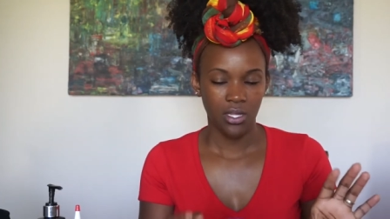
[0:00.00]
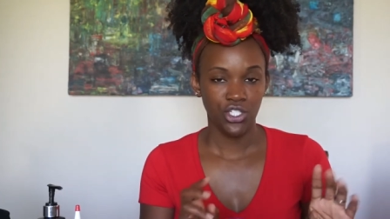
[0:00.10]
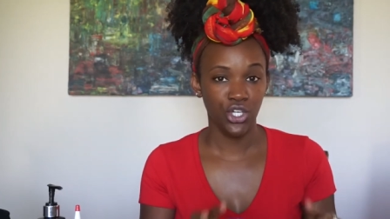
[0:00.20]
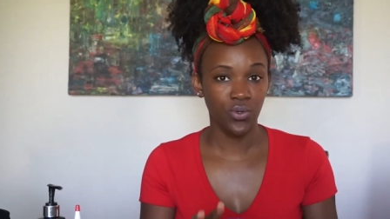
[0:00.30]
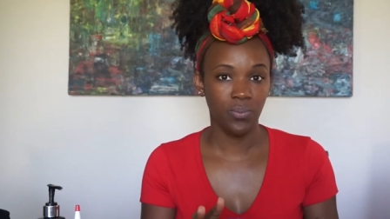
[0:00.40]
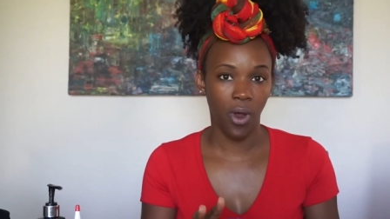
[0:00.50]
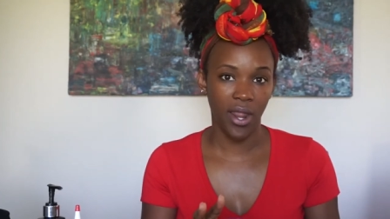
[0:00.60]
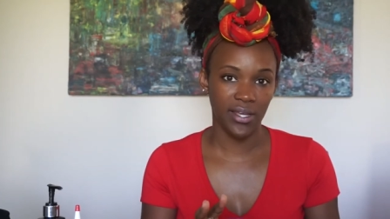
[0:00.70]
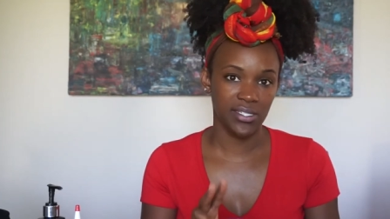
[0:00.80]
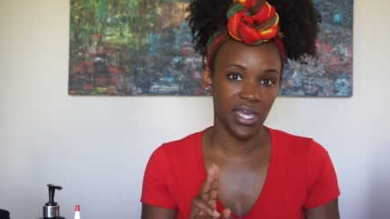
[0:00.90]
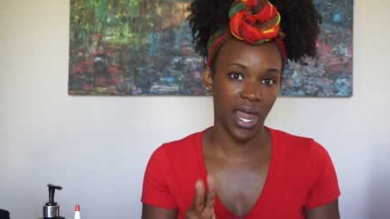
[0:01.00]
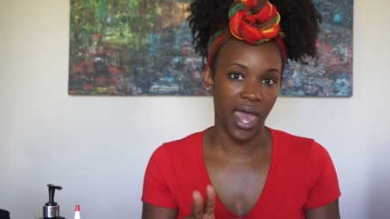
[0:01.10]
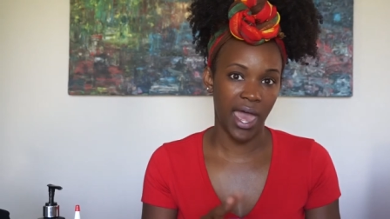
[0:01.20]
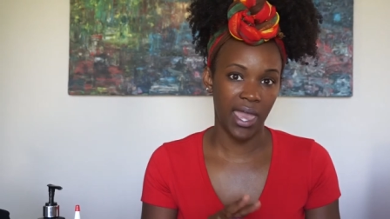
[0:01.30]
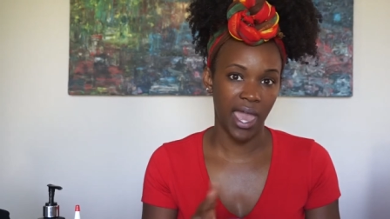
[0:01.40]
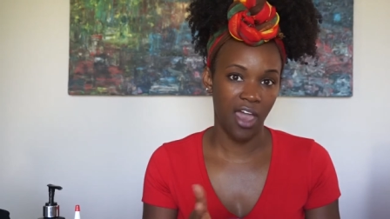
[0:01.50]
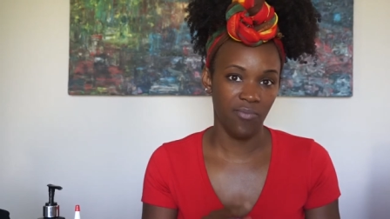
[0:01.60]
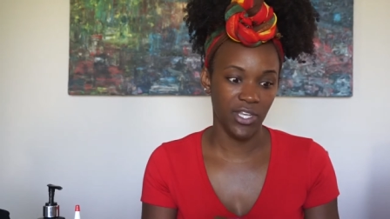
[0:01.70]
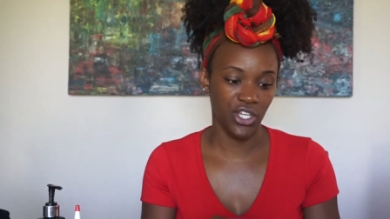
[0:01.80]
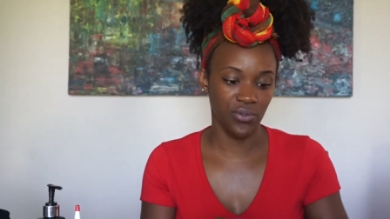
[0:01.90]
Two products that I
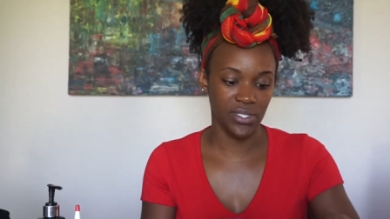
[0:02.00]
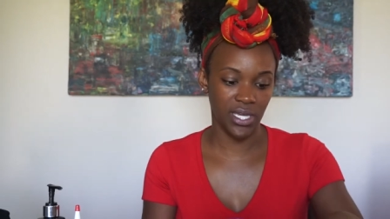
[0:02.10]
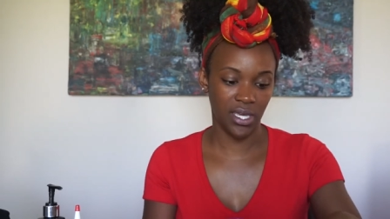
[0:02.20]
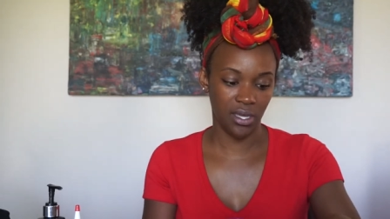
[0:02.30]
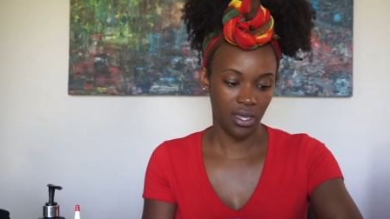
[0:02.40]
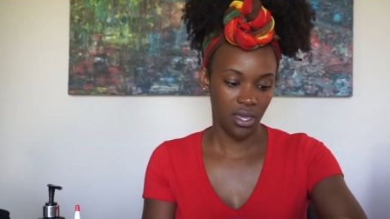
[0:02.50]
have been using.